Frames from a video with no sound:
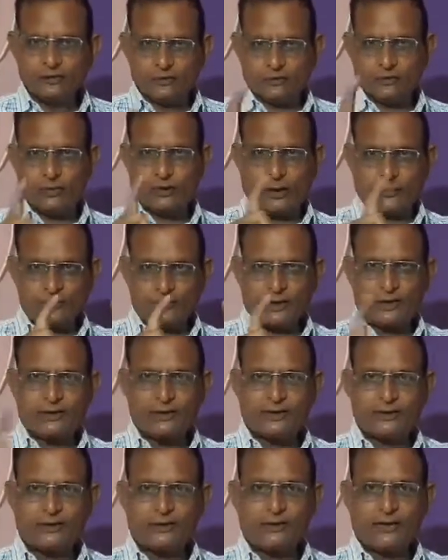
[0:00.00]
So after
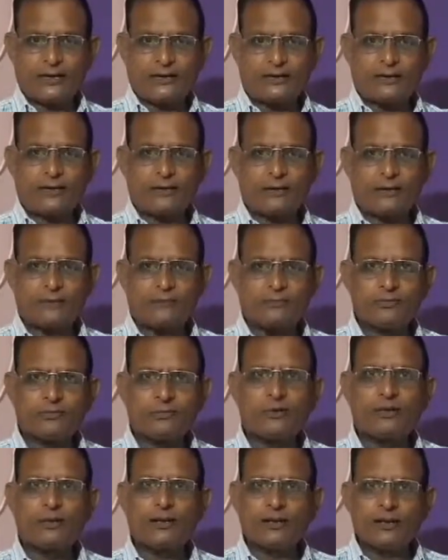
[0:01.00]
letter writing
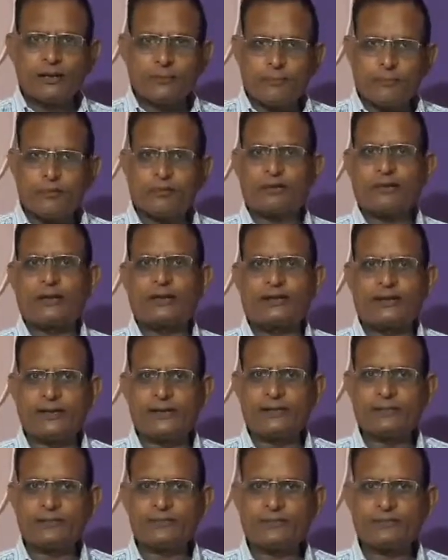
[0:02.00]
comes report
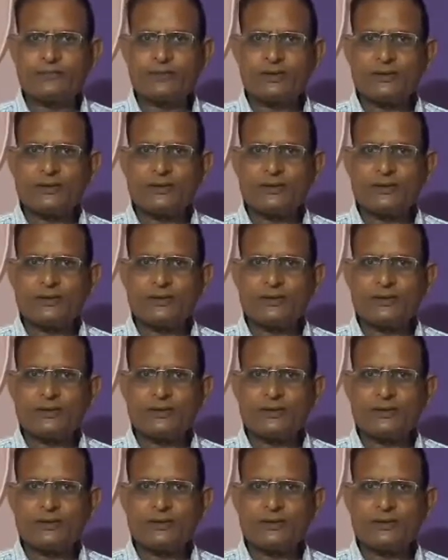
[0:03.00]
writing.